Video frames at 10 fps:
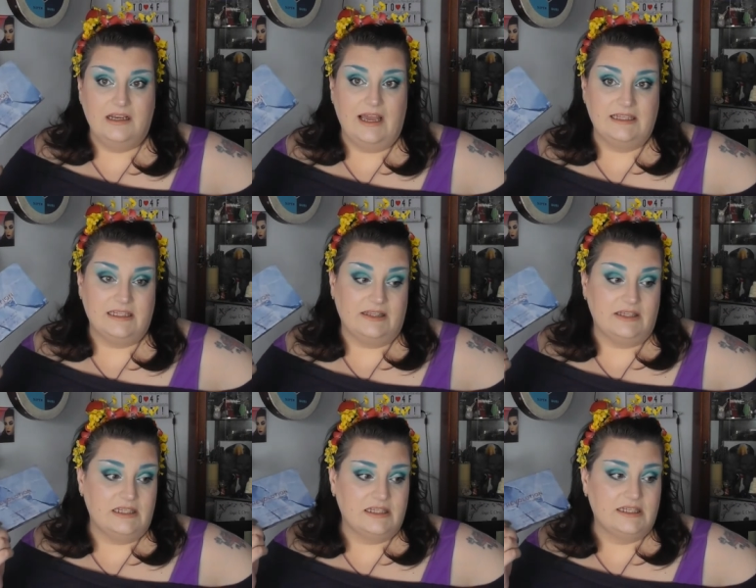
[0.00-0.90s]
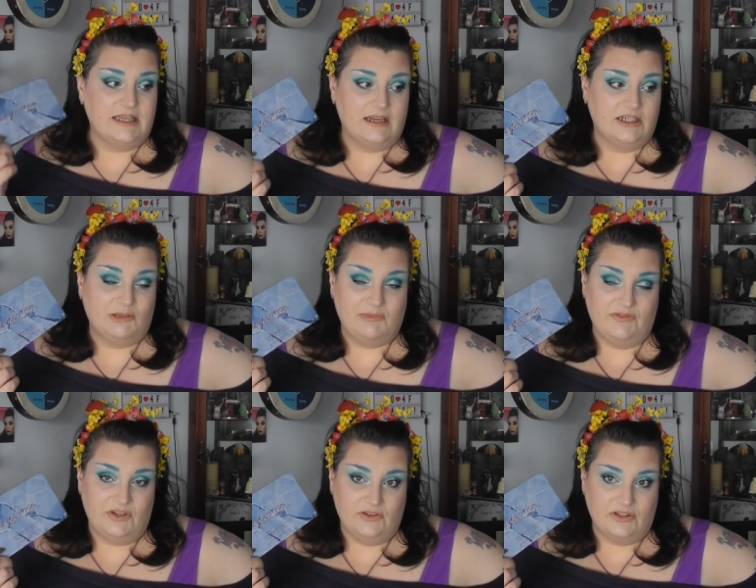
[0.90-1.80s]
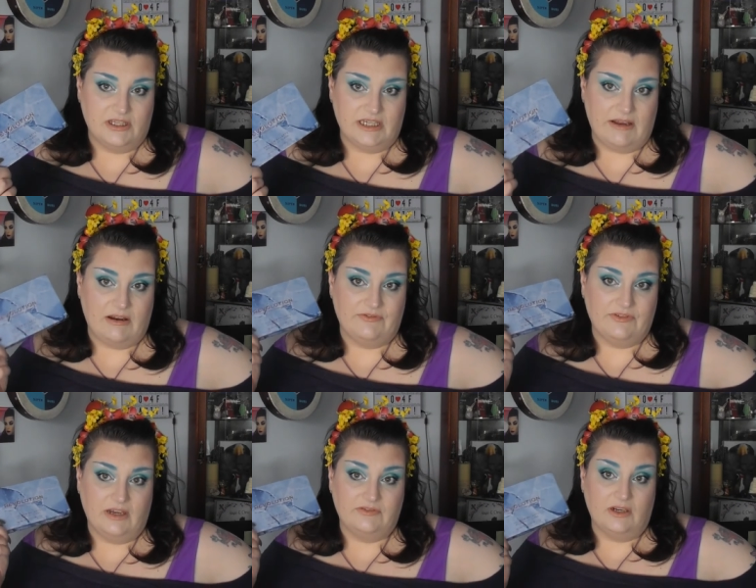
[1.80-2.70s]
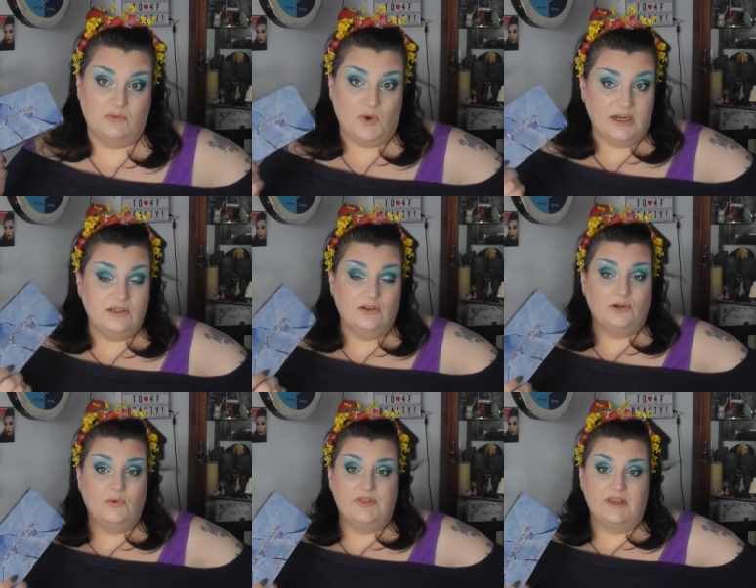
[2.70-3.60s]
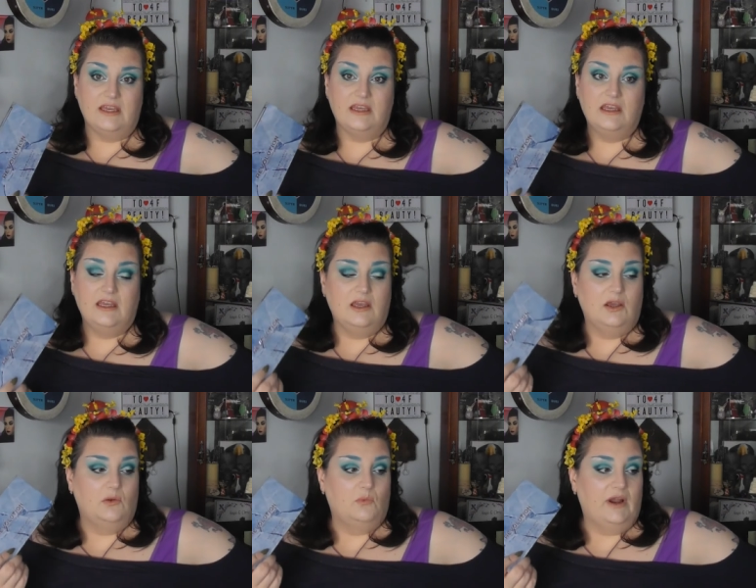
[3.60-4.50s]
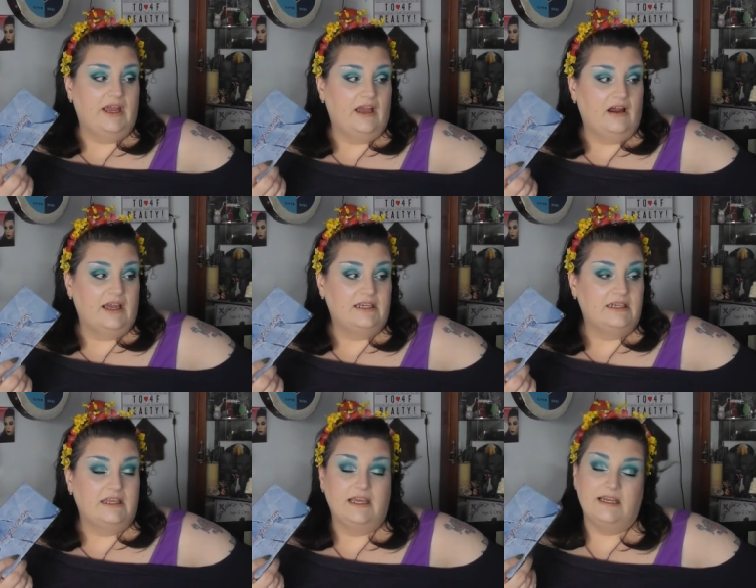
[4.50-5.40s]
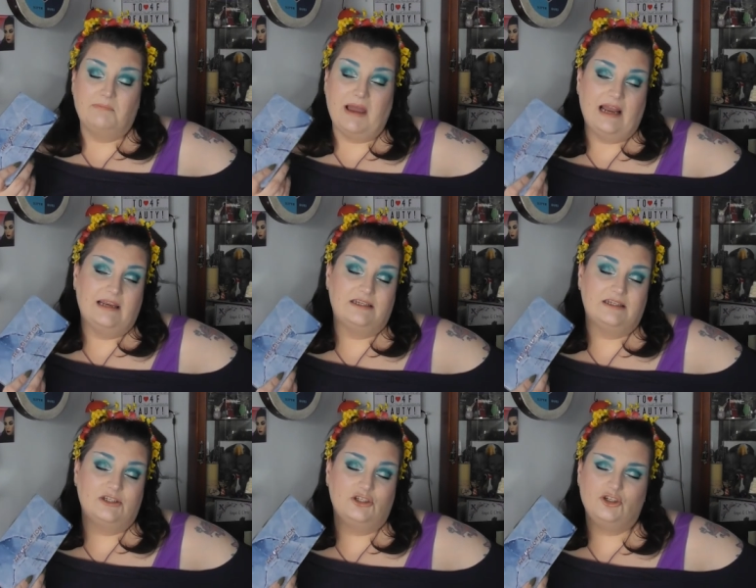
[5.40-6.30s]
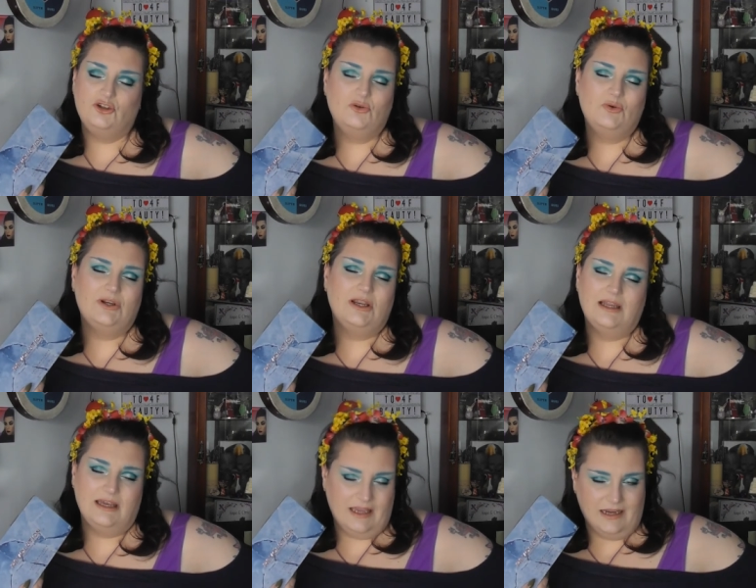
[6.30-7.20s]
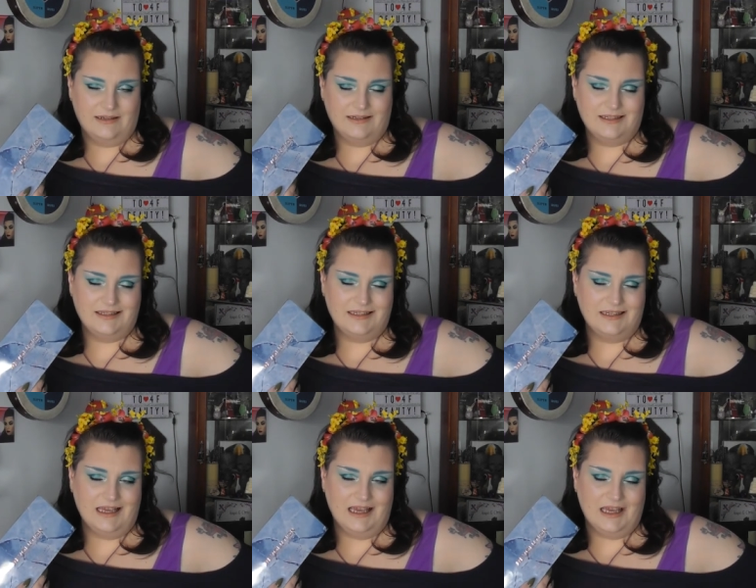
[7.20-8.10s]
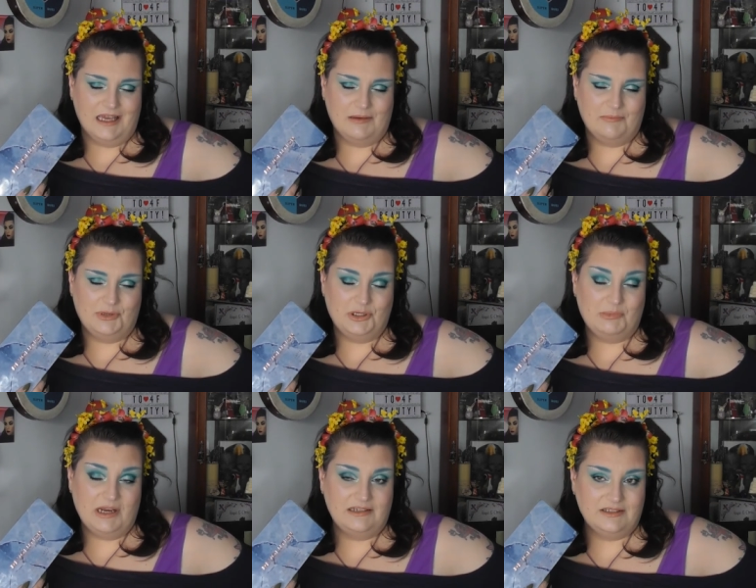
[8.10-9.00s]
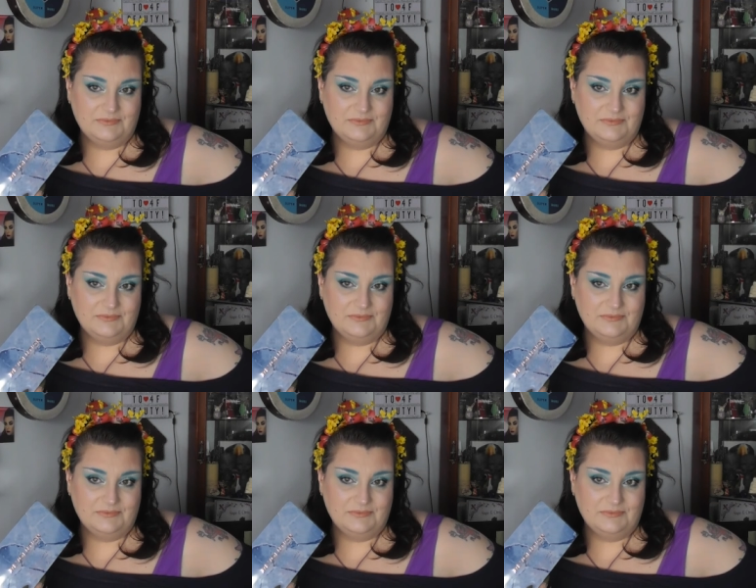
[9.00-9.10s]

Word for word: As I said, this is the second time I've used this now. I've, I've done one look with it where I did it in a palette duel against uh, Blue Blood.